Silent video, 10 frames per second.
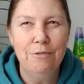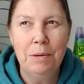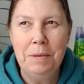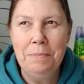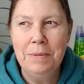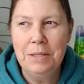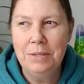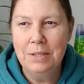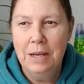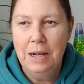
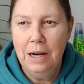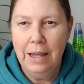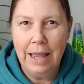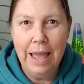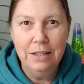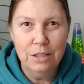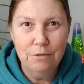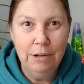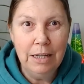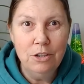remembers, like it has the
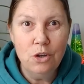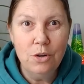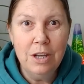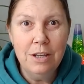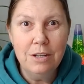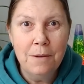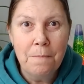rings on it